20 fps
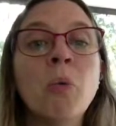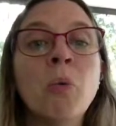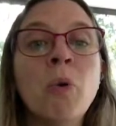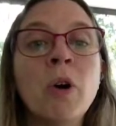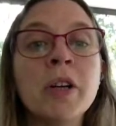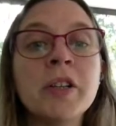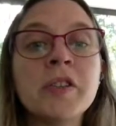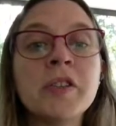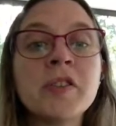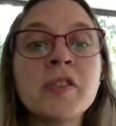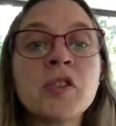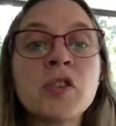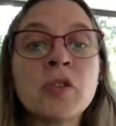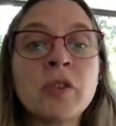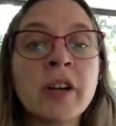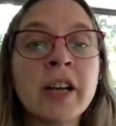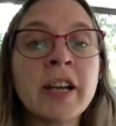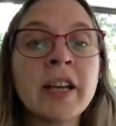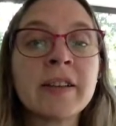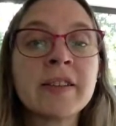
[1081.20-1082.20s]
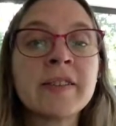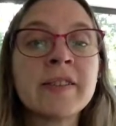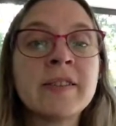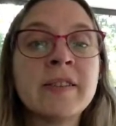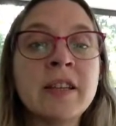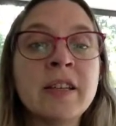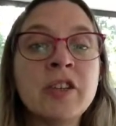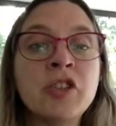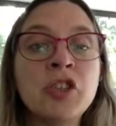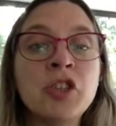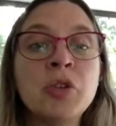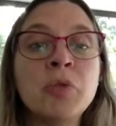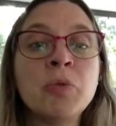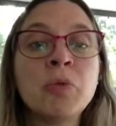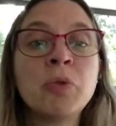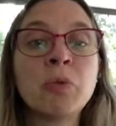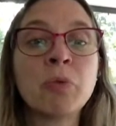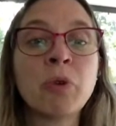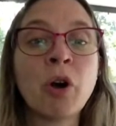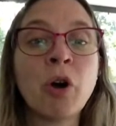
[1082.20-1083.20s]
what strengths did you
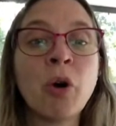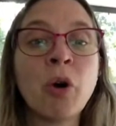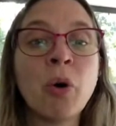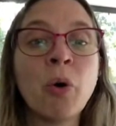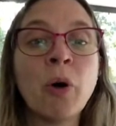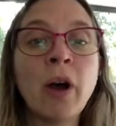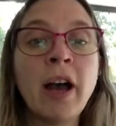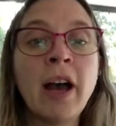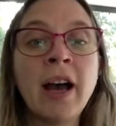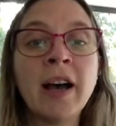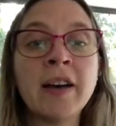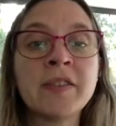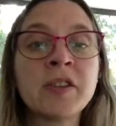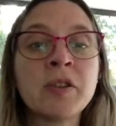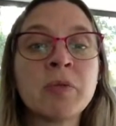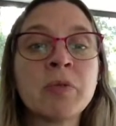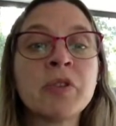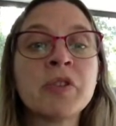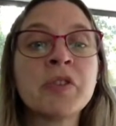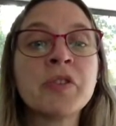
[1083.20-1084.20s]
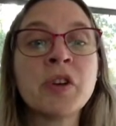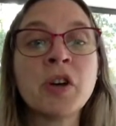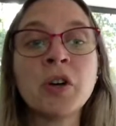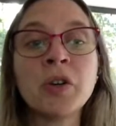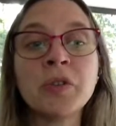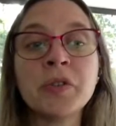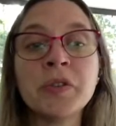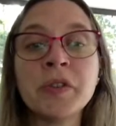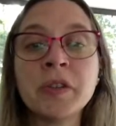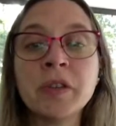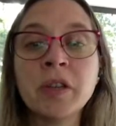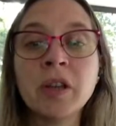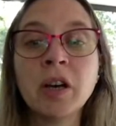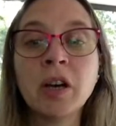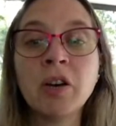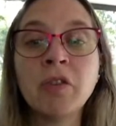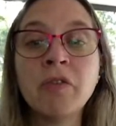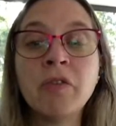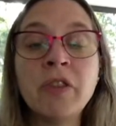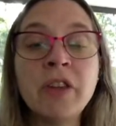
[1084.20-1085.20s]
grow as a result
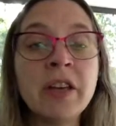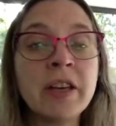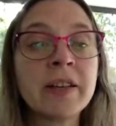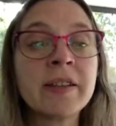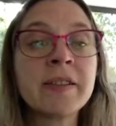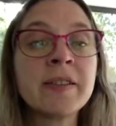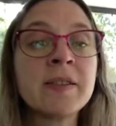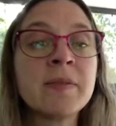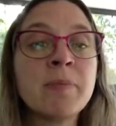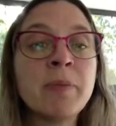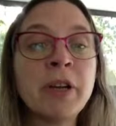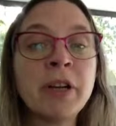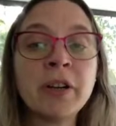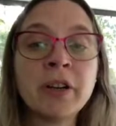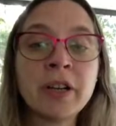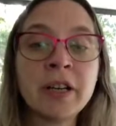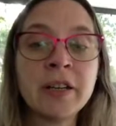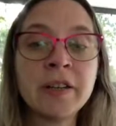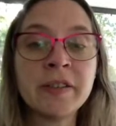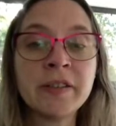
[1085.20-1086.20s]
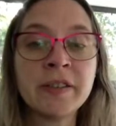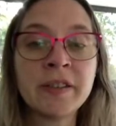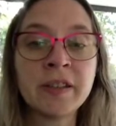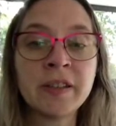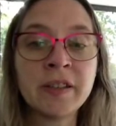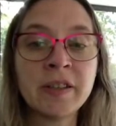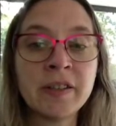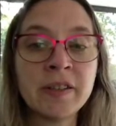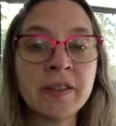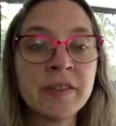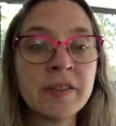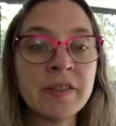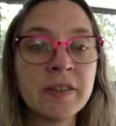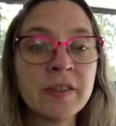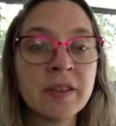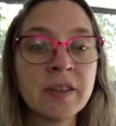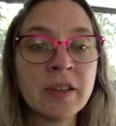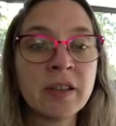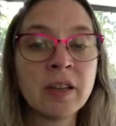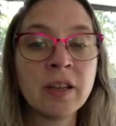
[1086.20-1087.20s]
of the experiences